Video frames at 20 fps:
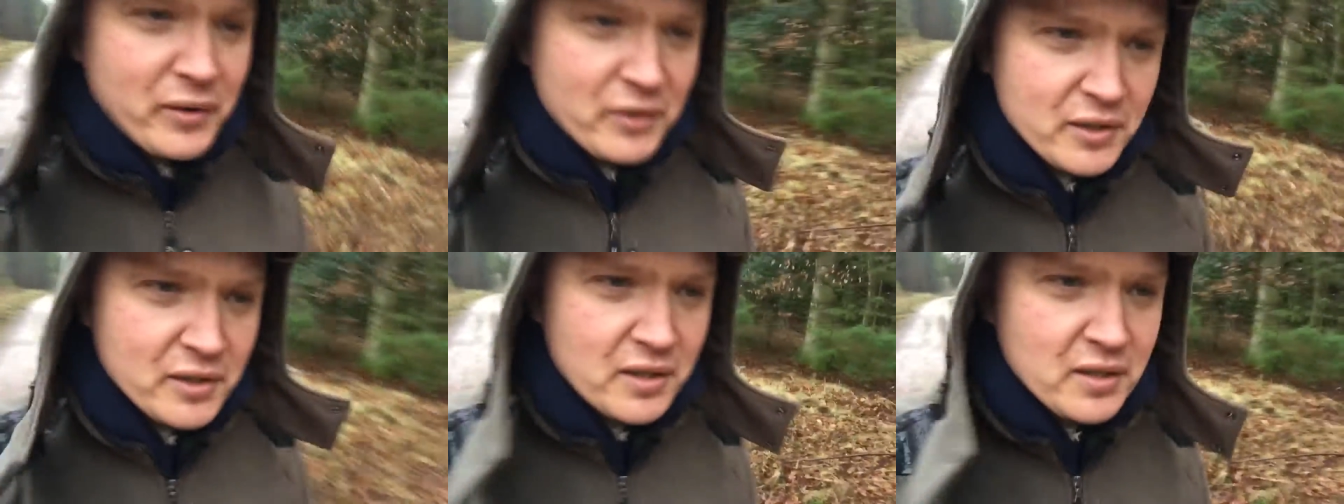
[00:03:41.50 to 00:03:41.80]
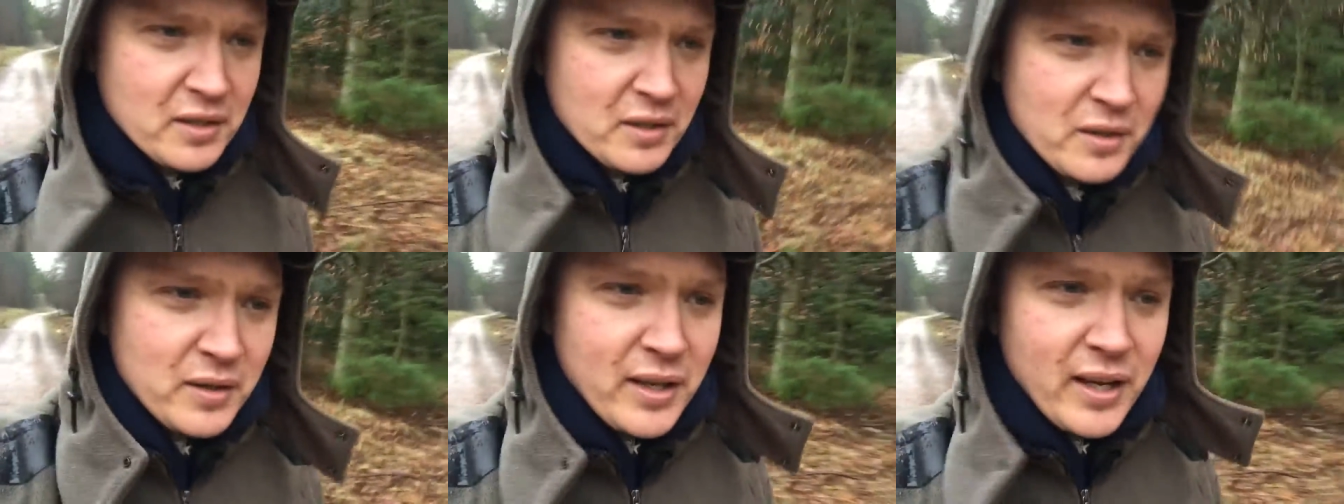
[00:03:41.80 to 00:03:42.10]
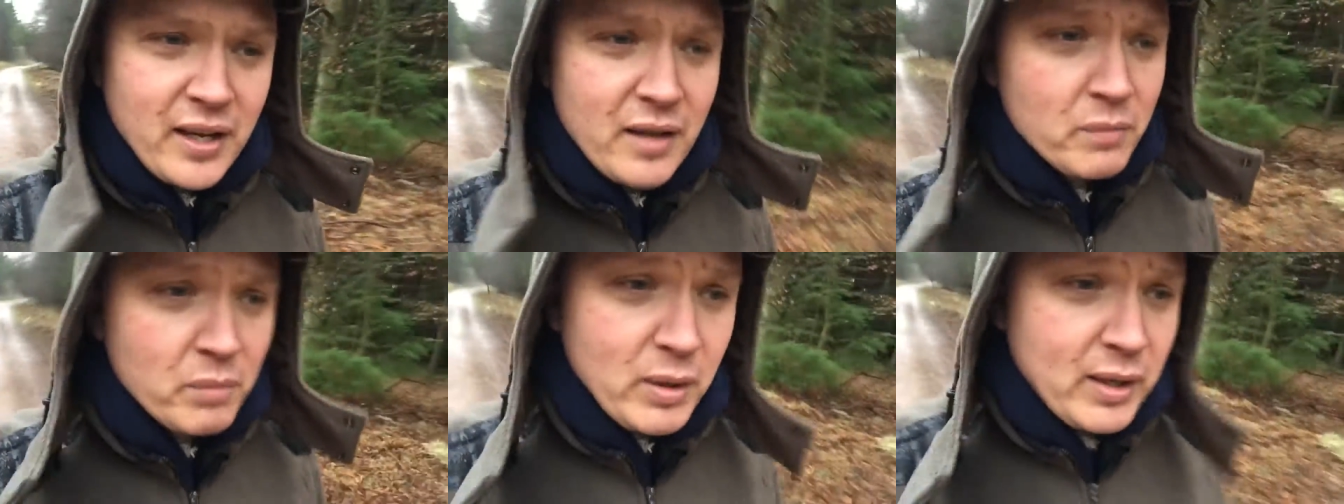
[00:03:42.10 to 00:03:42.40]
She just stood
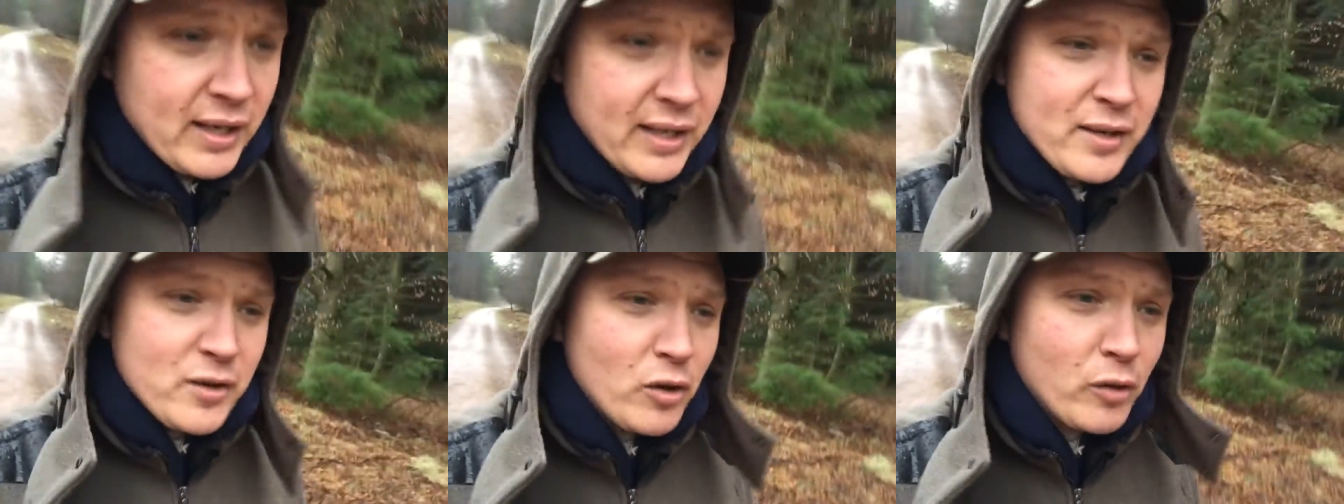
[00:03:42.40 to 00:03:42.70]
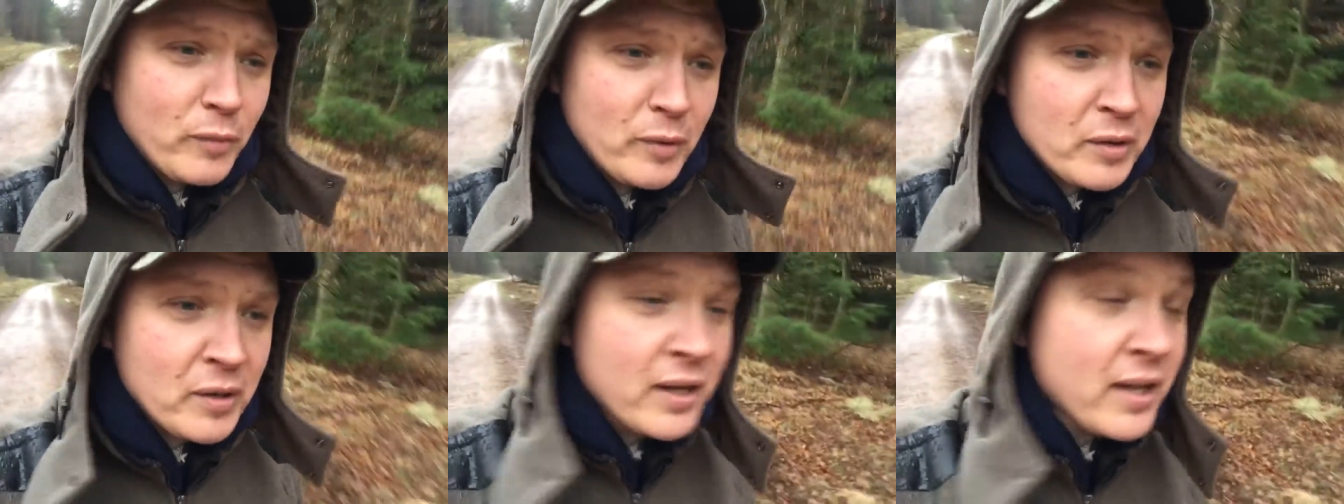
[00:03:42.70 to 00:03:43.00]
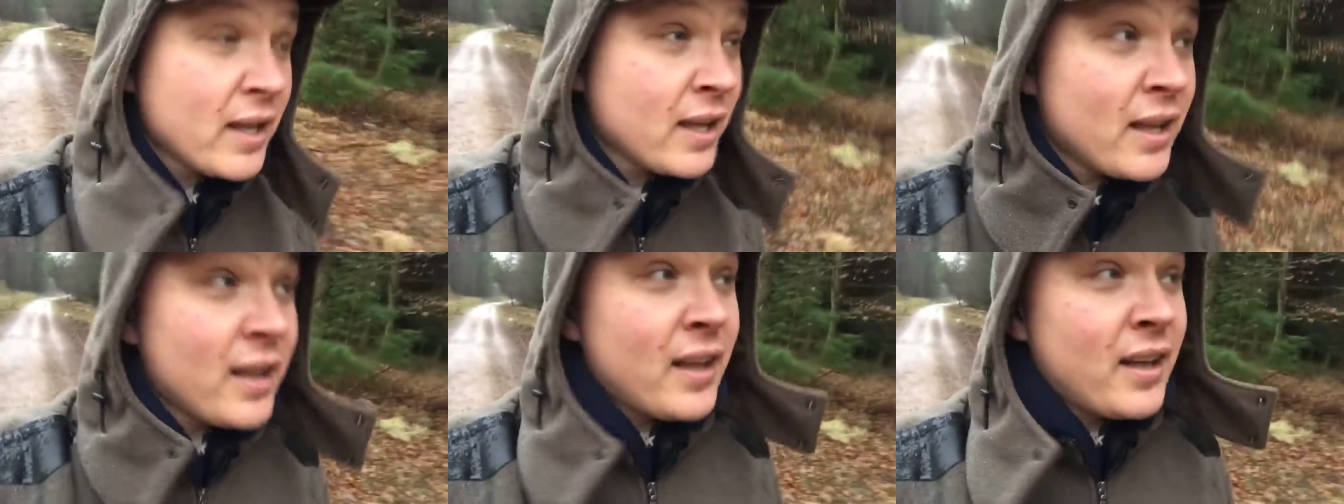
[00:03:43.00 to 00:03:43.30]
there completely normal
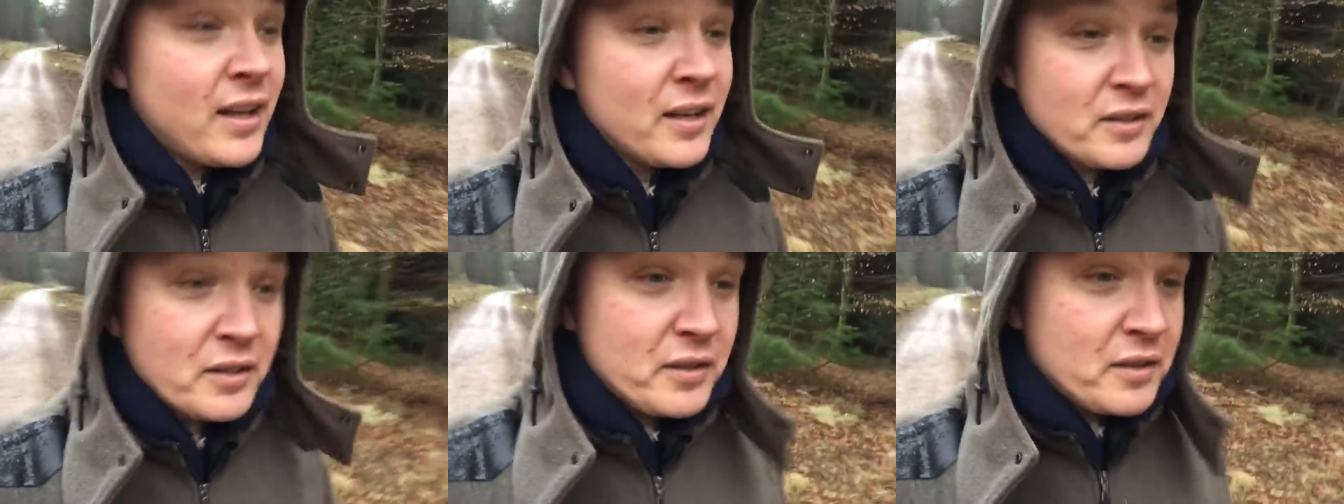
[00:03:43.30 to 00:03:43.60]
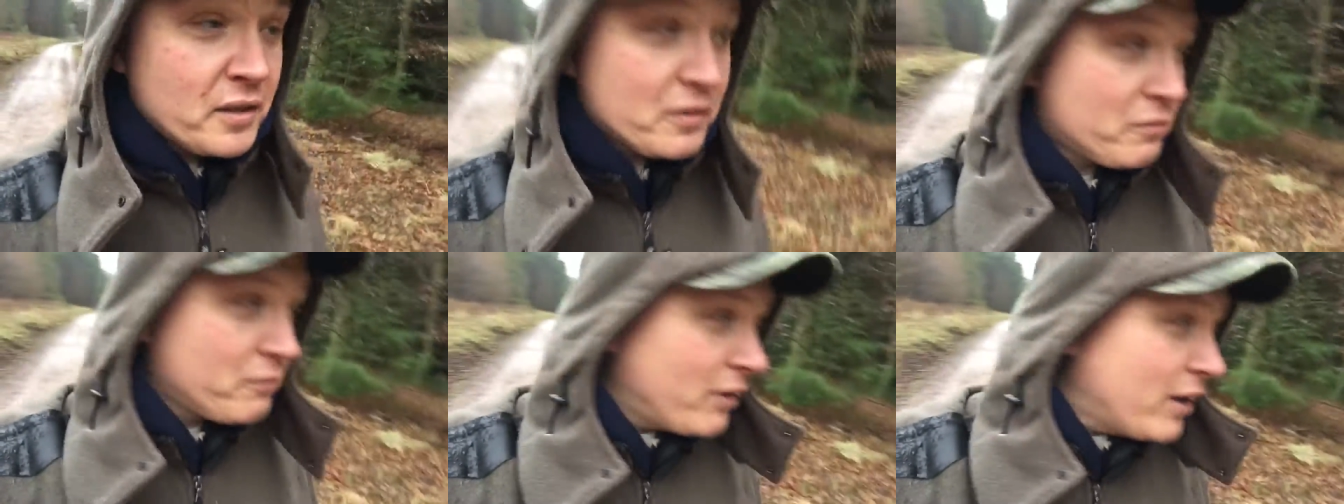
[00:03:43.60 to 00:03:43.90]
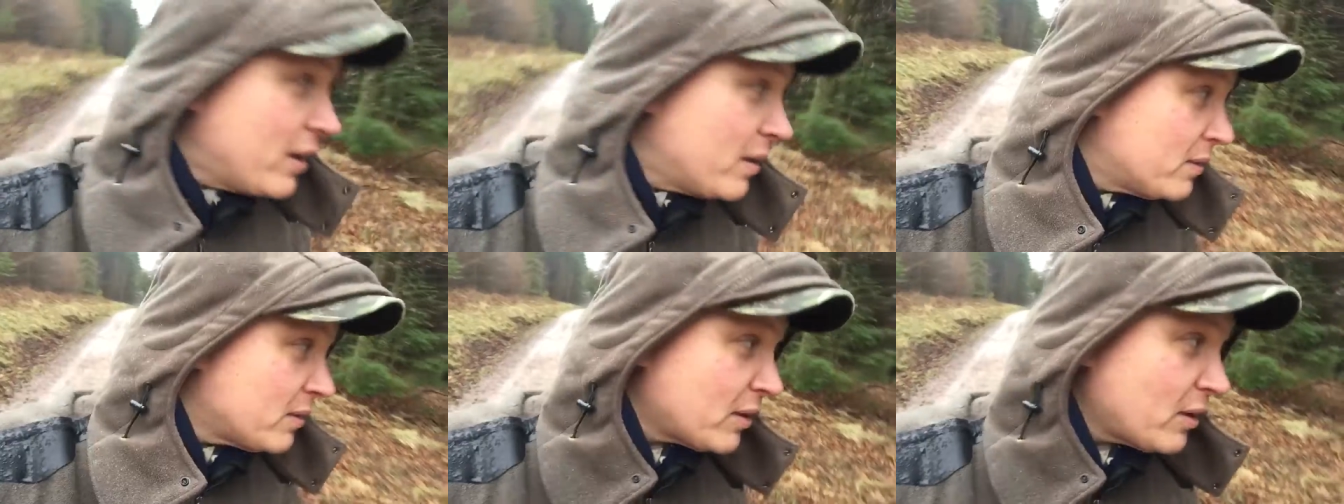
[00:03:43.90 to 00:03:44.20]
and she's just
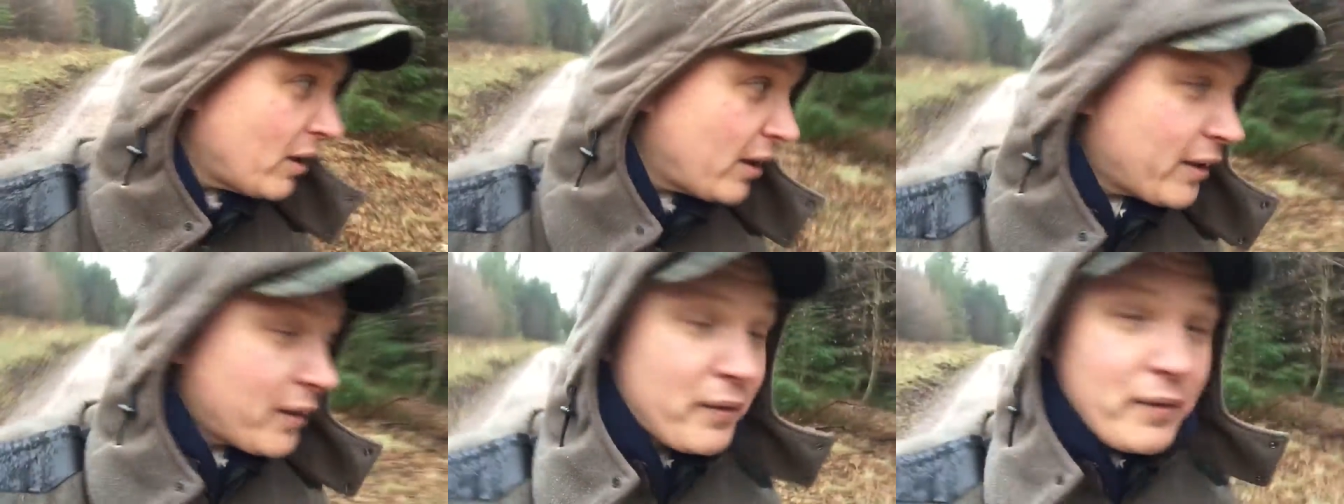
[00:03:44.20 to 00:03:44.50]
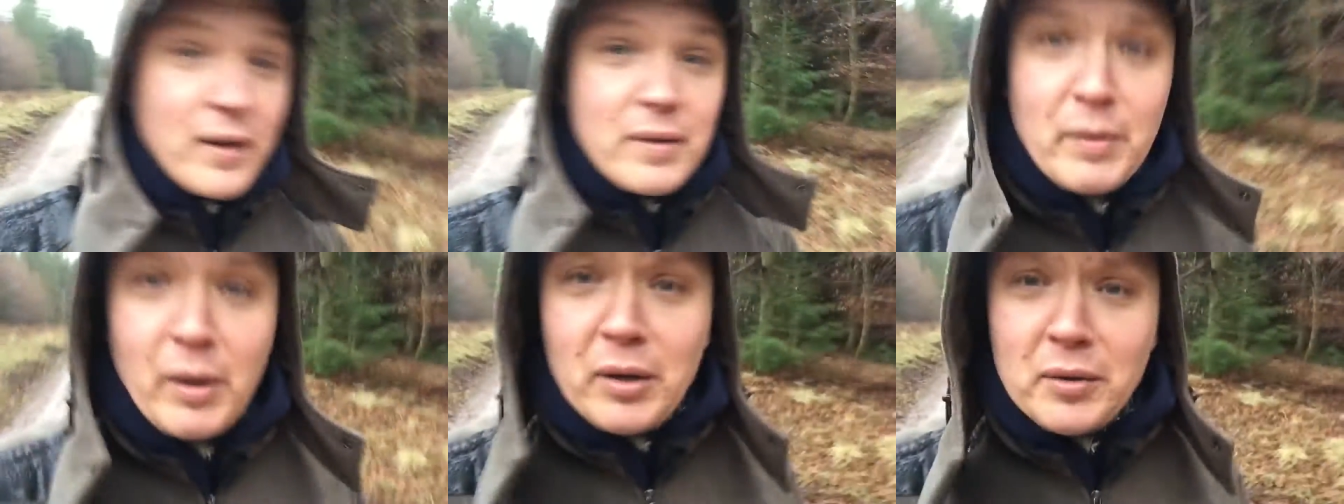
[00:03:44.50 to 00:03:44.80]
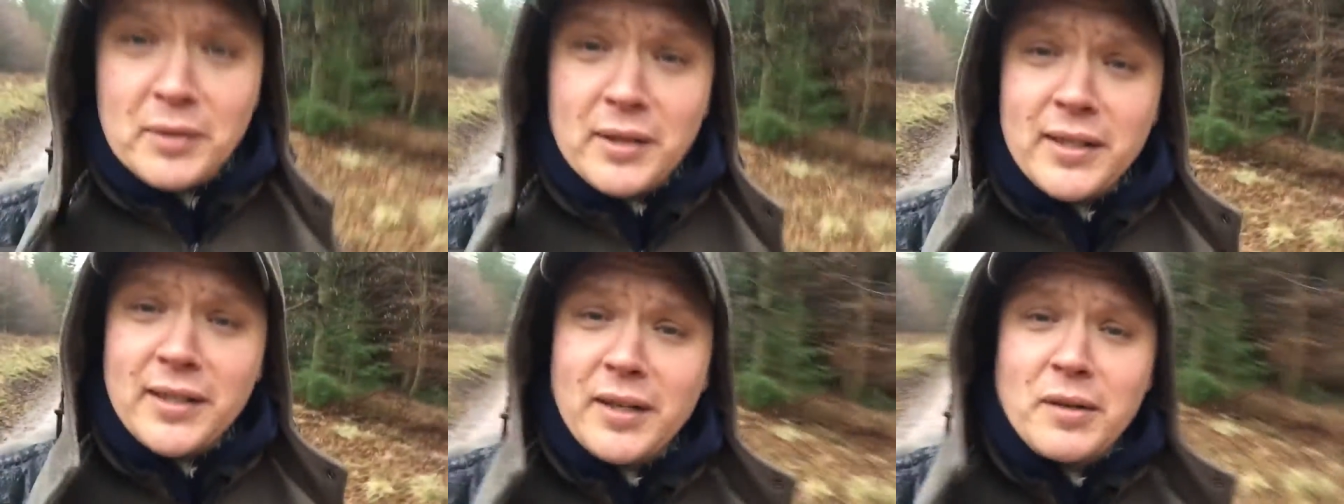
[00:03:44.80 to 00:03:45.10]
run sort of like three
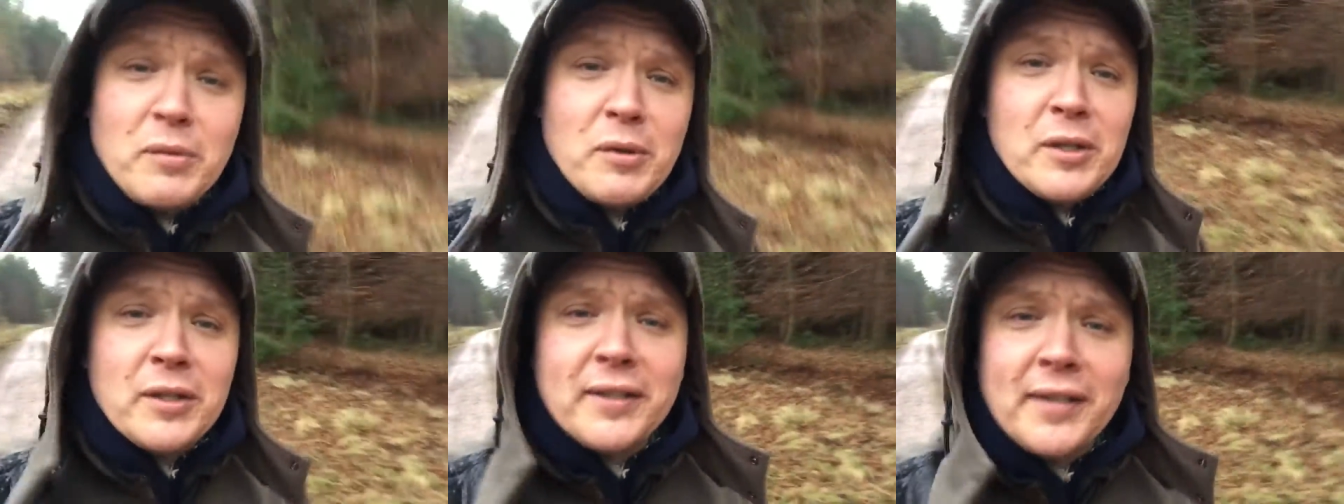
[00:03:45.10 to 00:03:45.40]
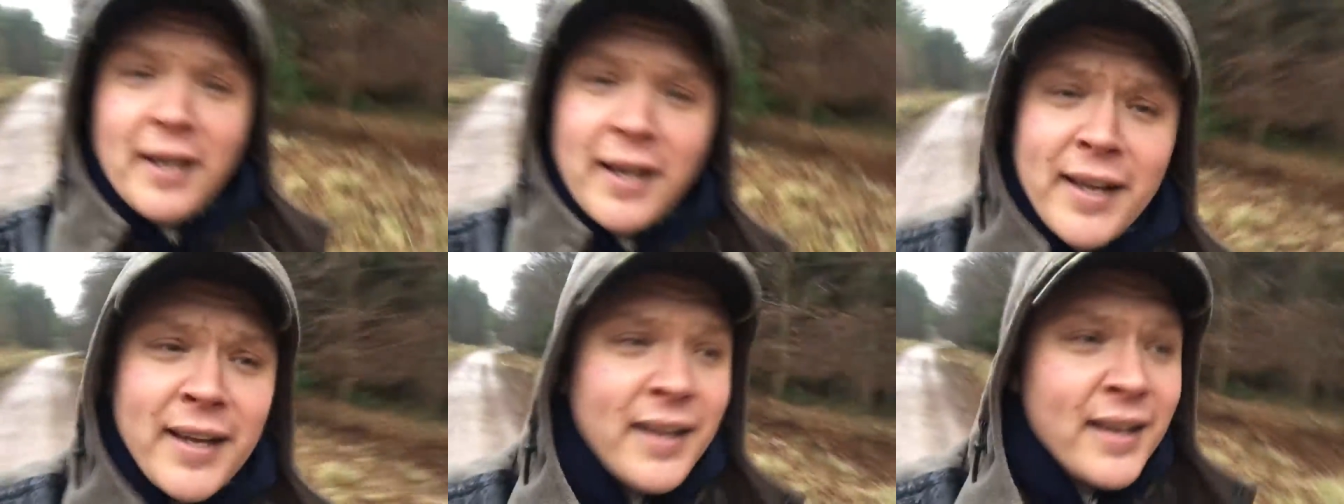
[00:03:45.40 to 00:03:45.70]
miles into the woods.